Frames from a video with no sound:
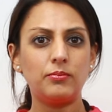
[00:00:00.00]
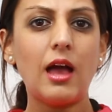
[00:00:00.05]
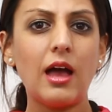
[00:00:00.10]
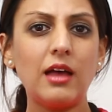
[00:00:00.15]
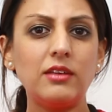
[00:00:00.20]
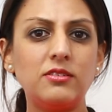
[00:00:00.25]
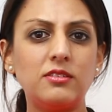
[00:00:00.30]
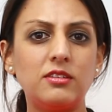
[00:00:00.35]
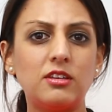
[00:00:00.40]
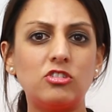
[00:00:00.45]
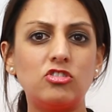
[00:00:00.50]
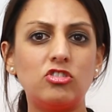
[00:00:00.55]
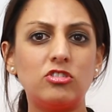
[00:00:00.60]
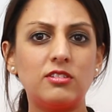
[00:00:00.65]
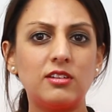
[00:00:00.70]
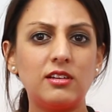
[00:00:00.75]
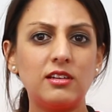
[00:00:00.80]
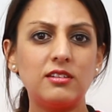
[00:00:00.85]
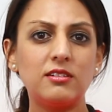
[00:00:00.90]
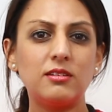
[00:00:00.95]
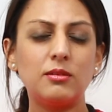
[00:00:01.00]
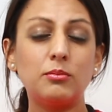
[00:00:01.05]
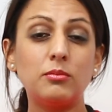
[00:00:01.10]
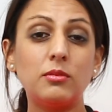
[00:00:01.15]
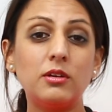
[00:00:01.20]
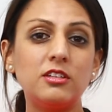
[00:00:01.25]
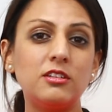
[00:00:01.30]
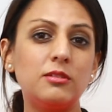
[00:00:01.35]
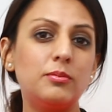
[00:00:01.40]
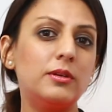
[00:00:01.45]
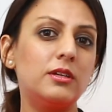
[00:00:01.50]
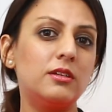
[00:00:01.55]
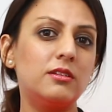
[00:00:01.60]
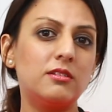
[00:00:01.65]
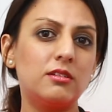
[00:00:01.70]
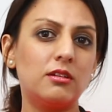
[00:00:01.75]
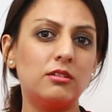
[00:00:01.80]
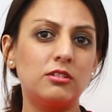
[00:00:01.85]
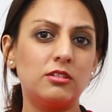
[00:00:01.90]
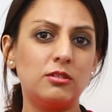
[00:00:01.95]
As such, a solicitor must be
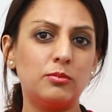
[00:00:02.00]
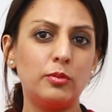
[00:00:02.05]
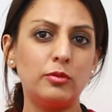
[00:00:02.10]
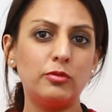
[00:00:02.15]
consulted